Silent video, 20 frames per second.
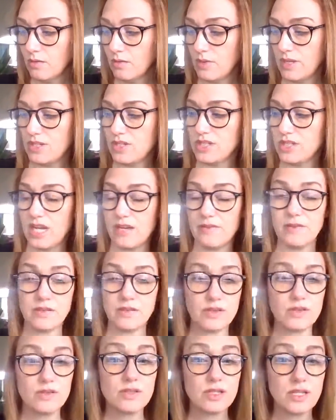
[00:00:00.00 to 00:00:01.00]
We just have a
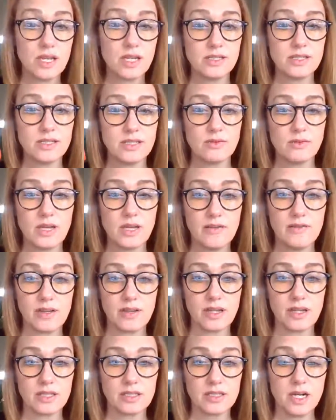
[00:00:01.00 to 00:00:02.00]
few sounds that we
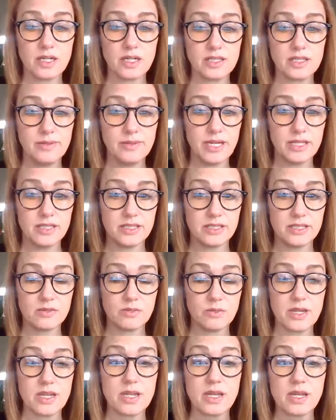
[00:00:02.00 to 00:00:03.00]
haven't talked about
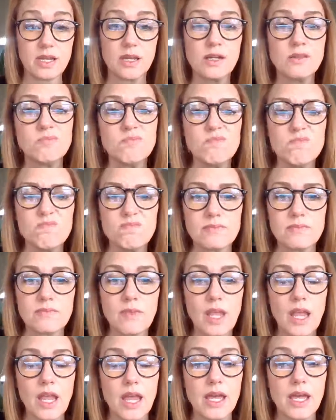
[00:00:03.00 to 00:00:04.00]
this week.
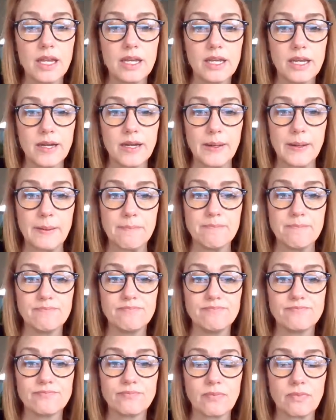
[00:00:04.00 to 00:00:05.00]

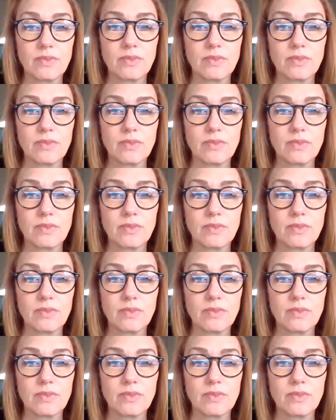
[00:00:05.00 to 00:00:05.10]
And